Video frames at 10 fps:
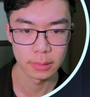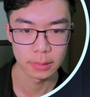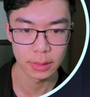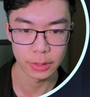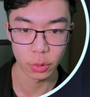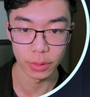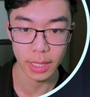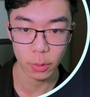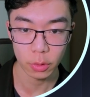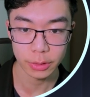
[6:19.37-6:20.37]
things going
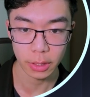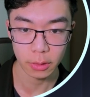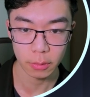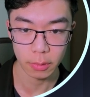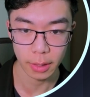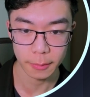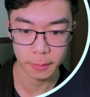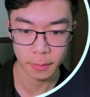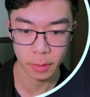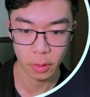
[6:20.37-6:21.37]
downwards here, right?
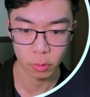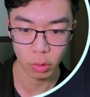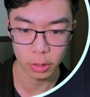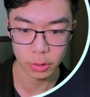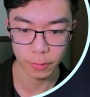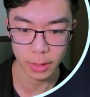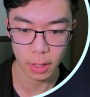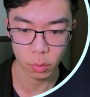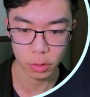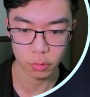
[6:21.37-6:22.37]
Crossover
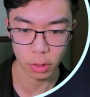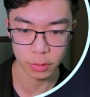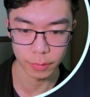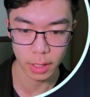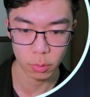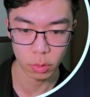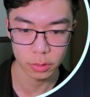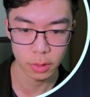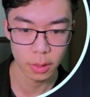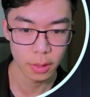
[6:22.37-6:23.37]
downwards.
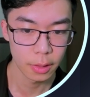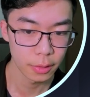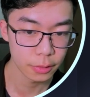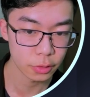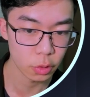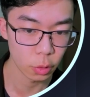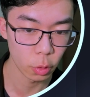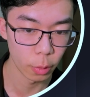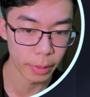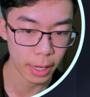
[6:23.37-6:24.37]
Things are starting to
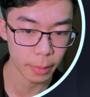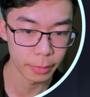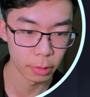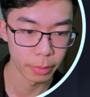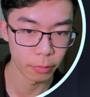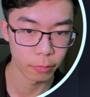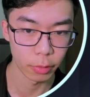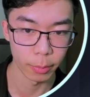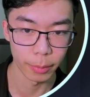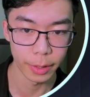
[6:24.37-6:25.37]
go back up a little bit for
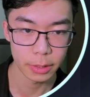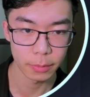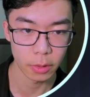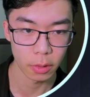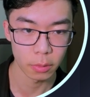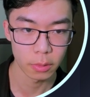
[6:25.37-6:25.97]
the momentum, though.